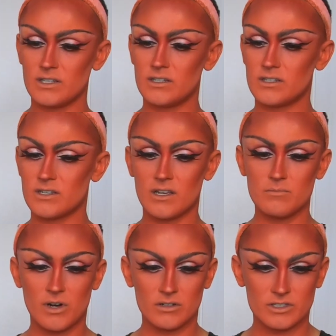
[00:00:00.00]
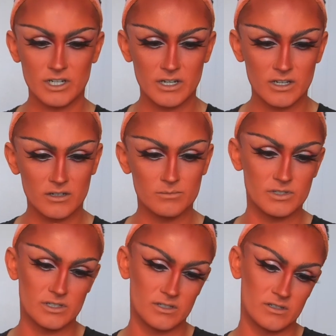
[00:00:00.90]
is a Marc
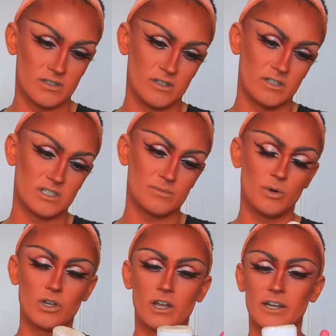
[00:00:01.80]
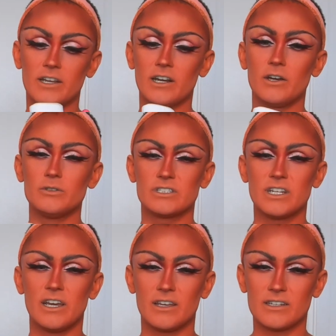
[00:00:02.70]
Jacobs Spotlight Glow
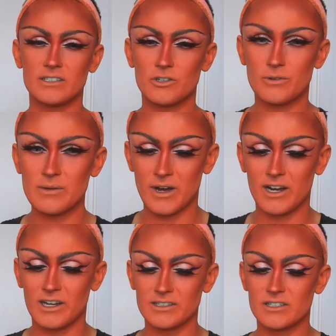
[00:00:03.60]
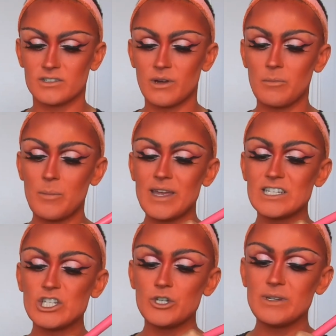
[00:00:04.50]
Stick. It's a cream highlighter, so I'm a bit
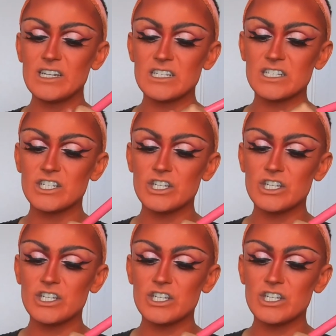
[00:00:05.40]
dubious to